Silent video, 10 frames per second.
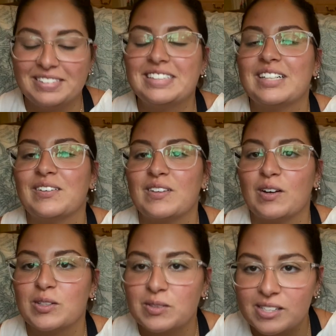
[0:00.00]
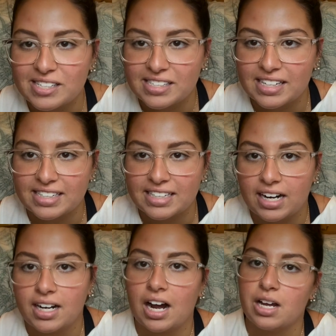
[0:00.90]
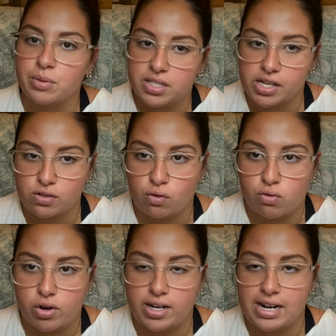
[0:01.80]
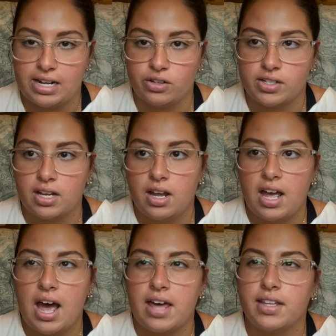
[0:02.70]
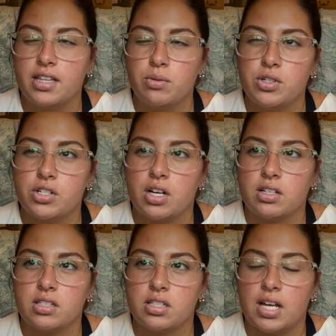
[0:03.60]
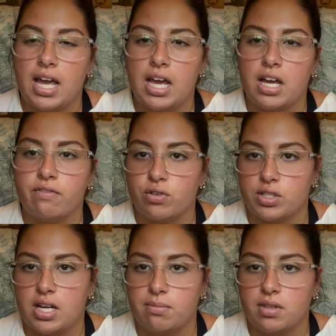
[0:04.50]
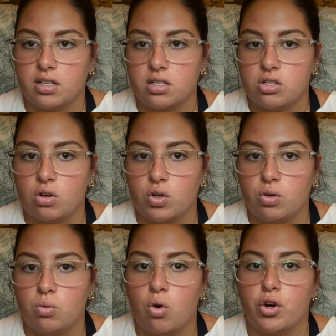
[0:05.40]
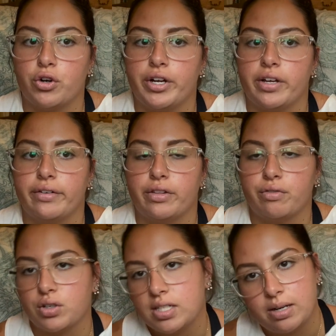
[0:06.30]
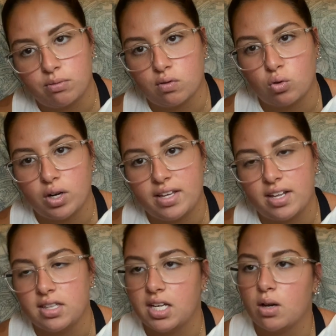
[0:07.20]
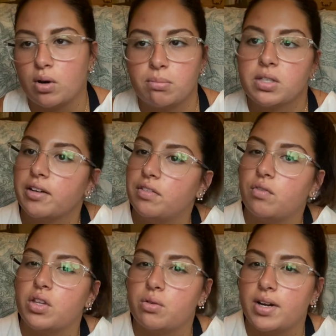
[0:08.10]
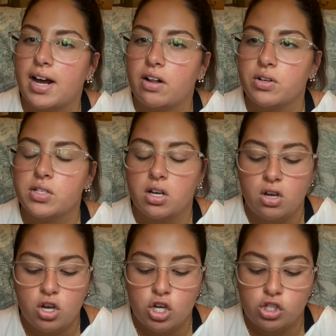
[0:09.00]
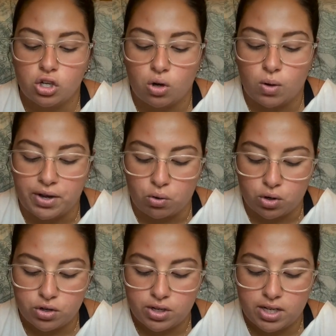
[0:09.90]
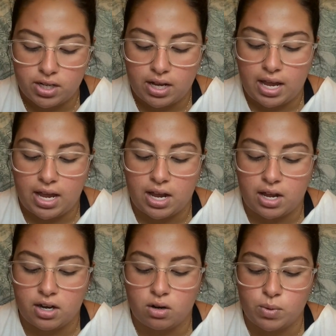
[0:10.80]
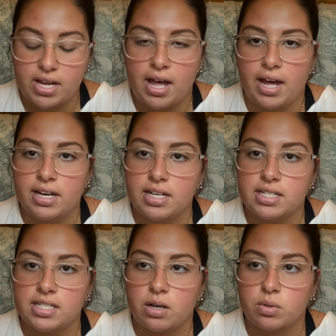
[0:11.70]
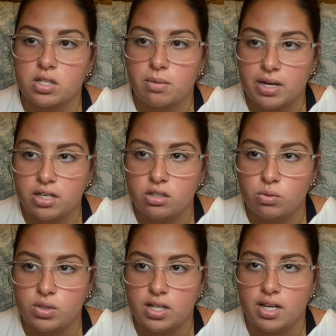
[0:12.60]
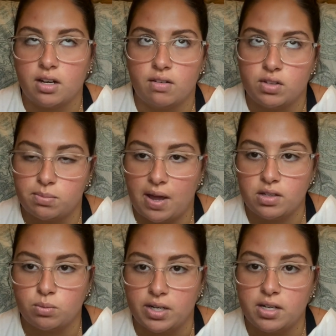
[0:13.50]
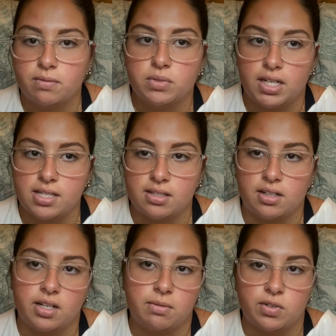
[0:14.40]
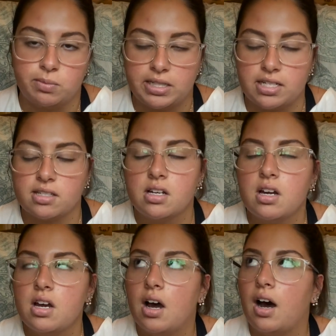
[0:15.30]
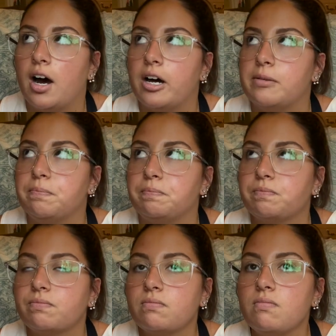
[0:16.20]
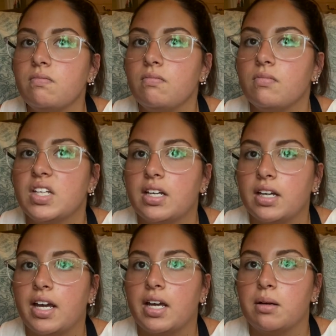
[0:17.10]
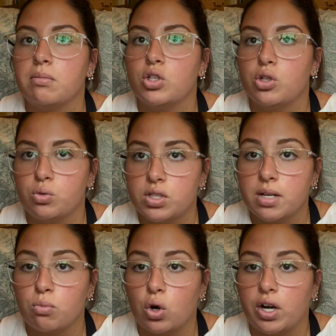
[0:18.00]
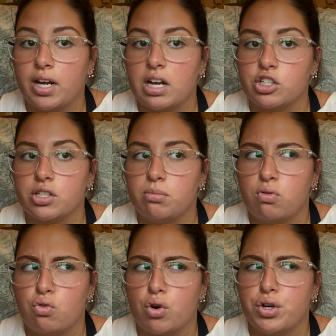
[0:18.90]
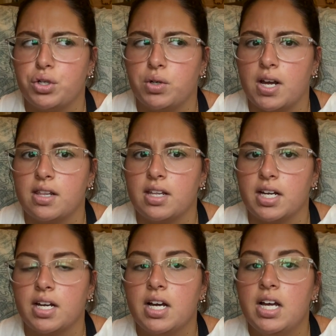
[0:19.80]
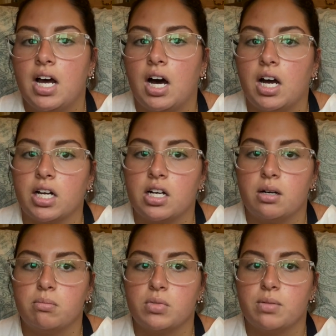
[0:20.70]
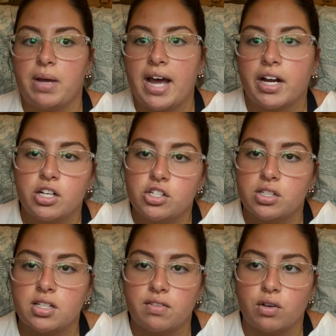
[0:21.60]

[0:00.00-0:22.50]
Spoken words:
So those were the 6 that I got. It was 6 for $40. I think it was just a first time thing. So you ordered it the first time for 40 and I think it went up to like $53. So I ordered it and a week ahead, it said it was coming on Tuesday of this past week. Today's Sunday, I'm filming this. It came Tuesday morning, actually before noon, I think. It comes packaged and stuff.